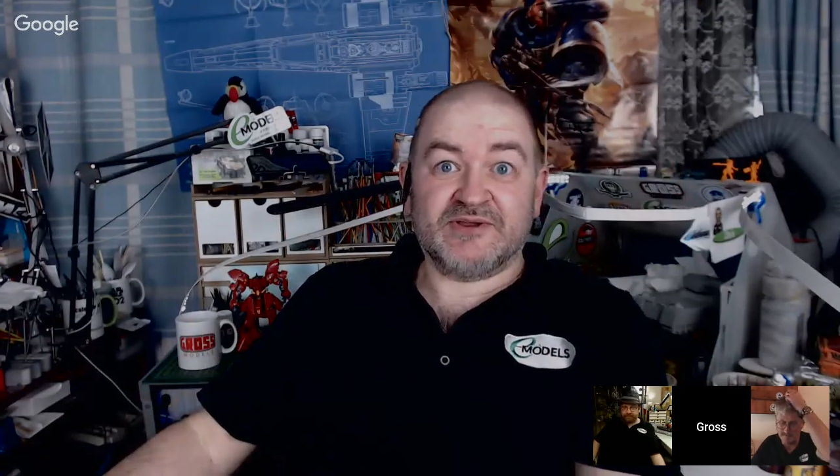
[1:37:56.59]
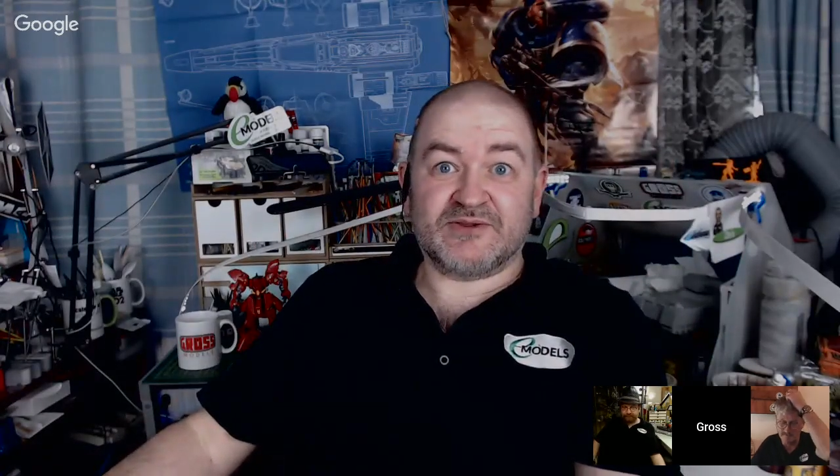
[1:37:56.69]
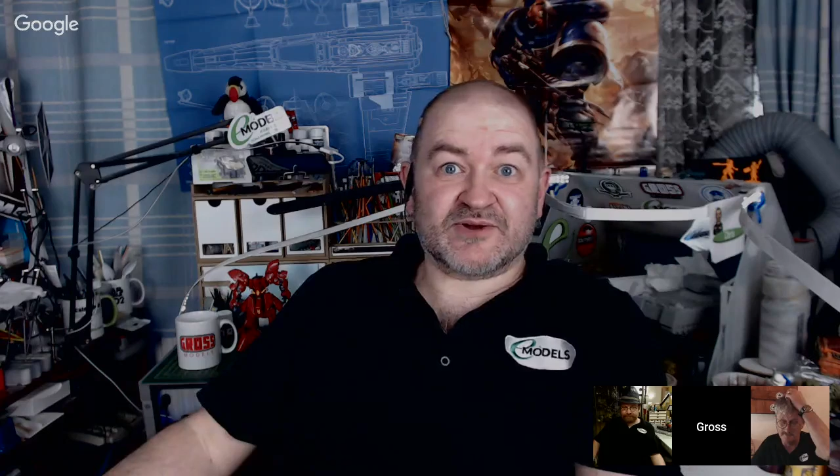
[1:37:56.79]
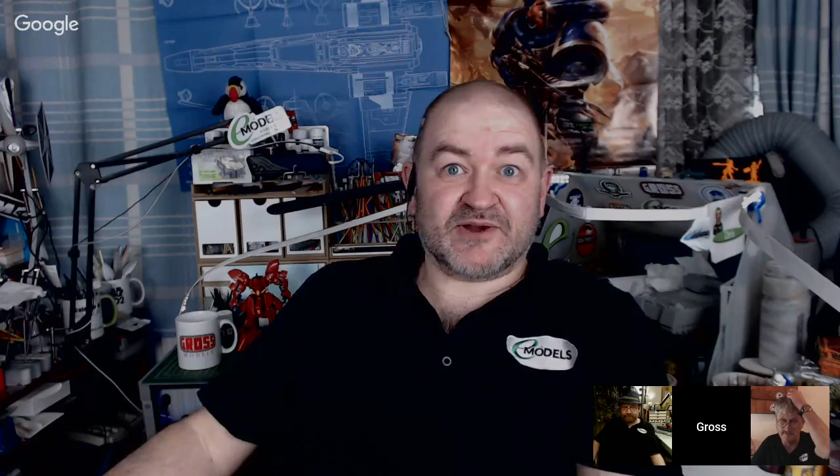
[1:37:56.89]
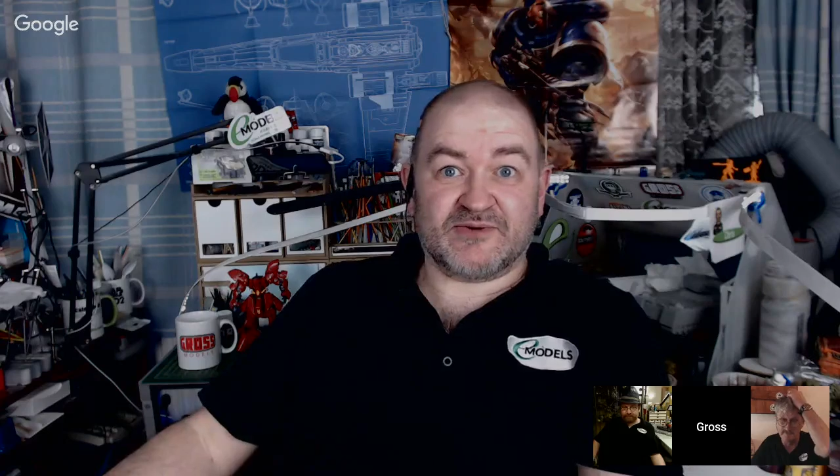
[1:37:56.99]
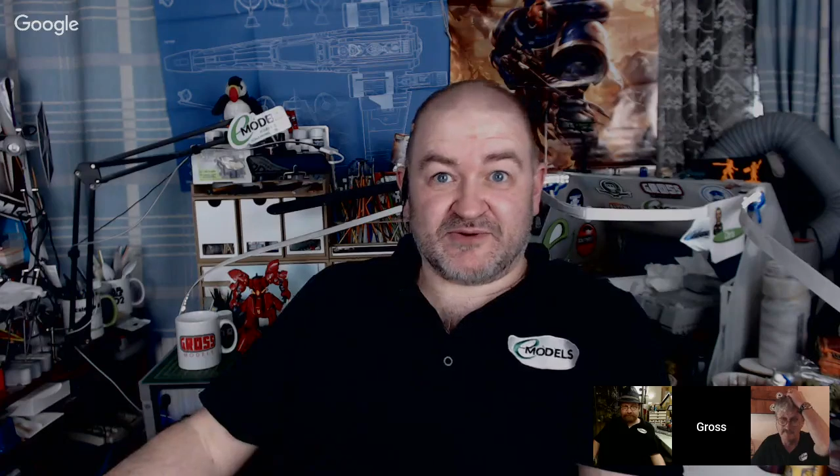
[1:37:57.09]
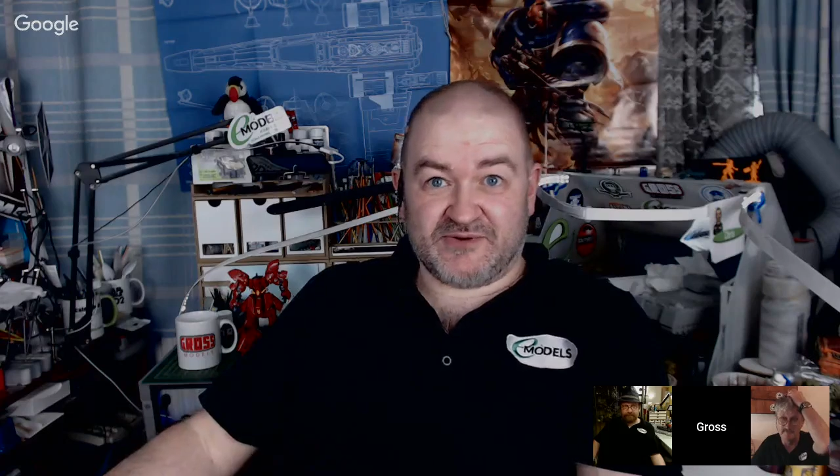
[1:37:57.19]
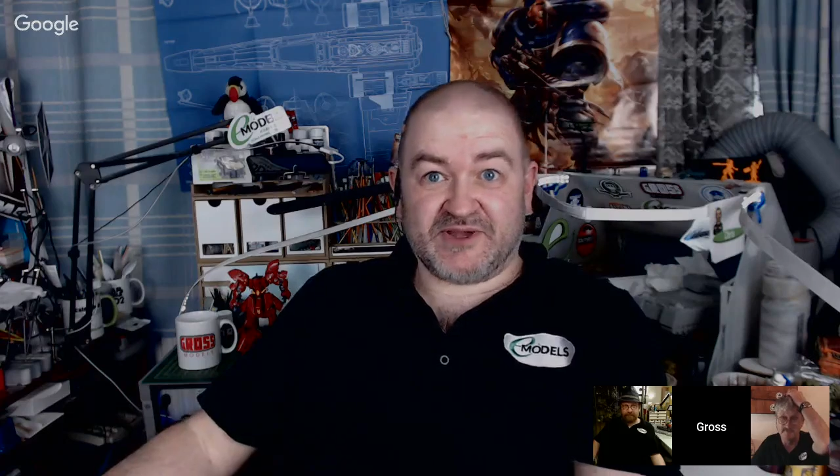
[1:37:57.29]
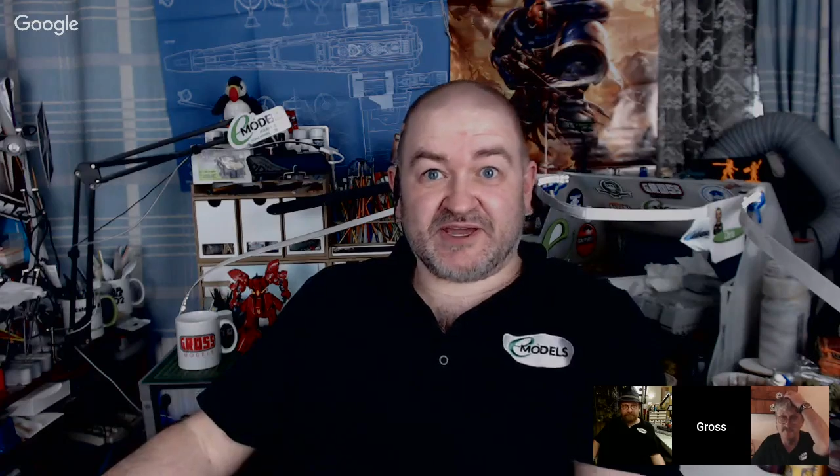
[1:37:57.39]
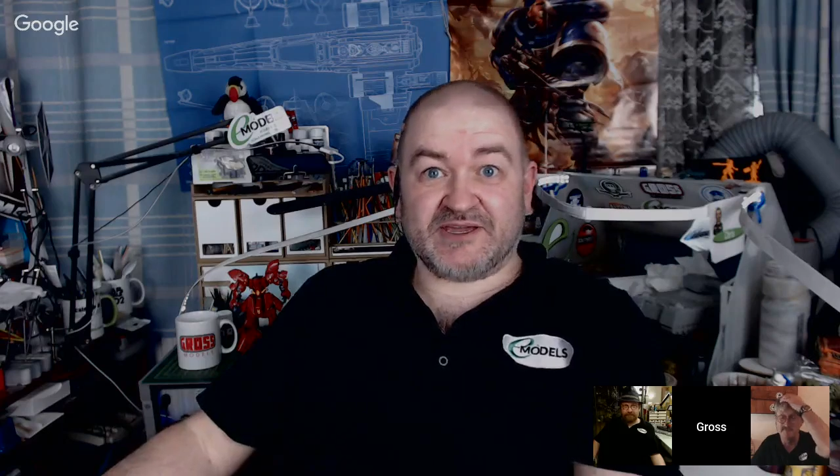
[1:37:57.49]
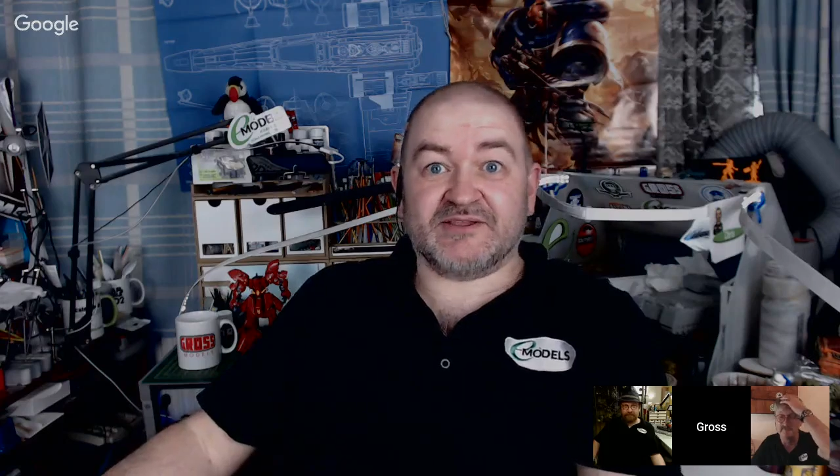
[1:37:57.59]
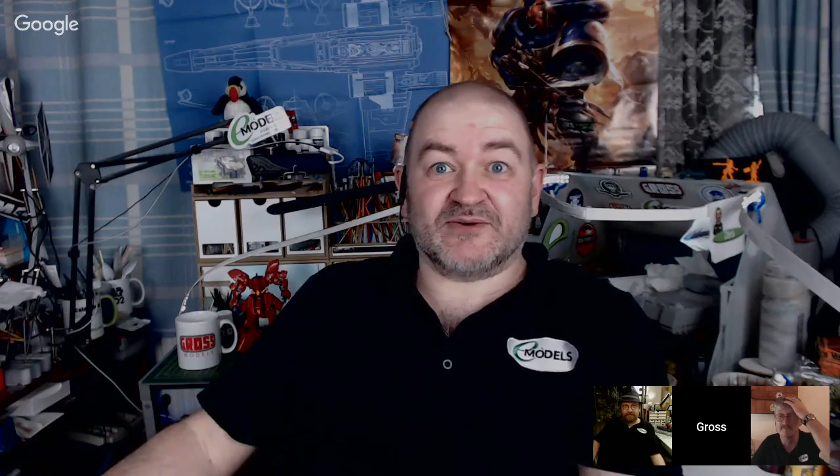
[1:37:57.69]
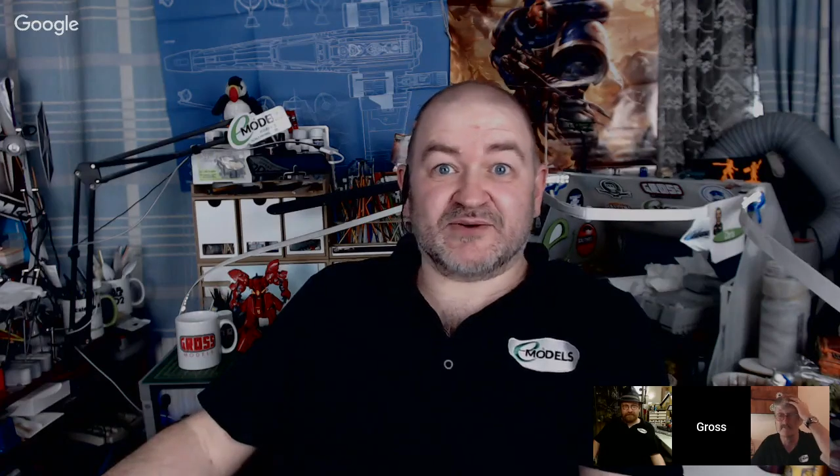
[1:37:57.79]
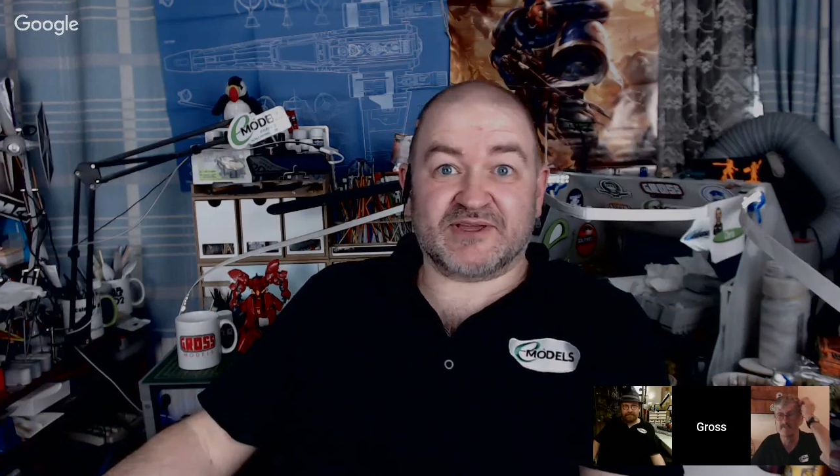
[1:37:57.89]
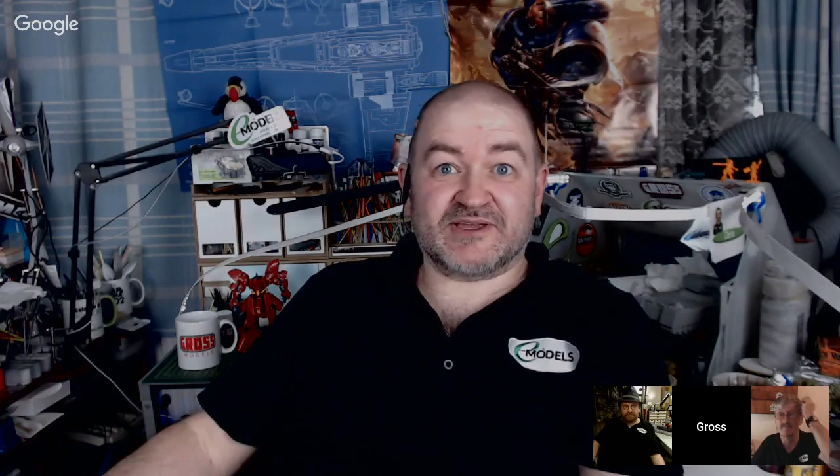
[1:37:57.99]

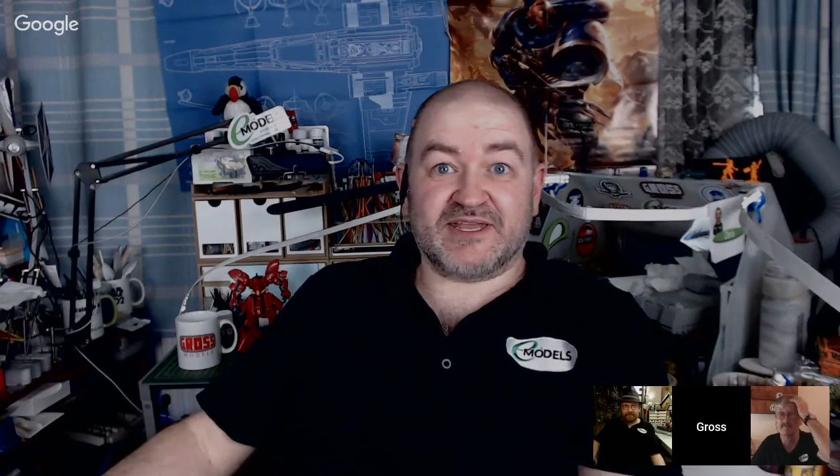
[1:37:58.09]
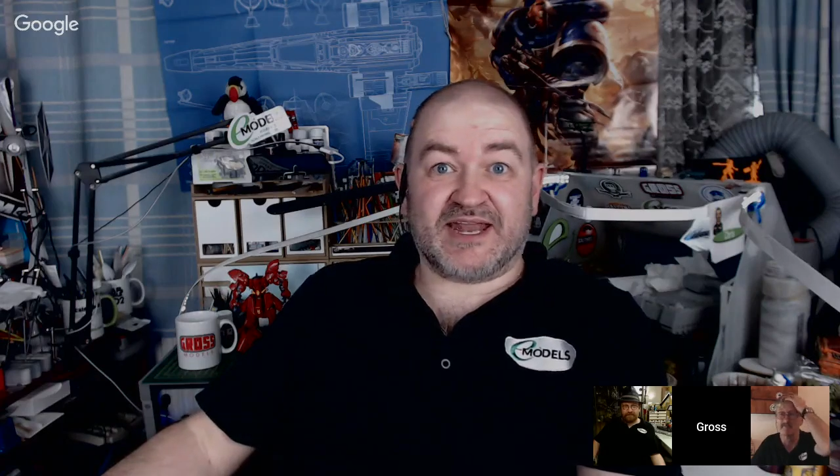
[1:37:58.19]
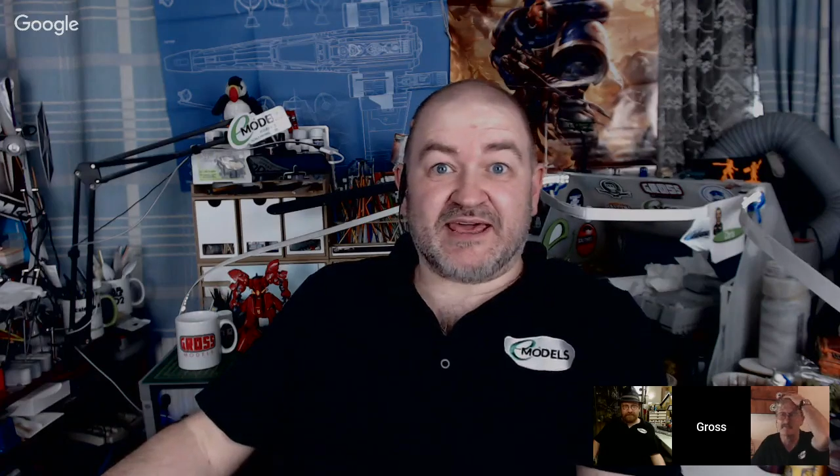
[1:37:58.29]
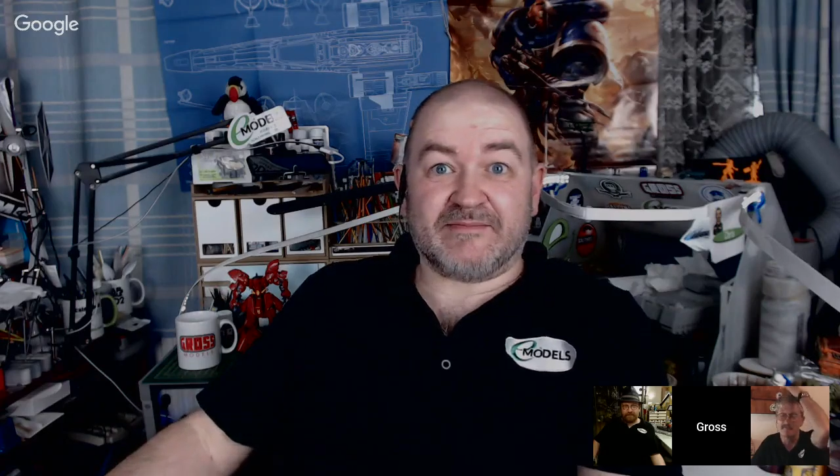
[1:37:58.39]
eModels.co.uk. .net.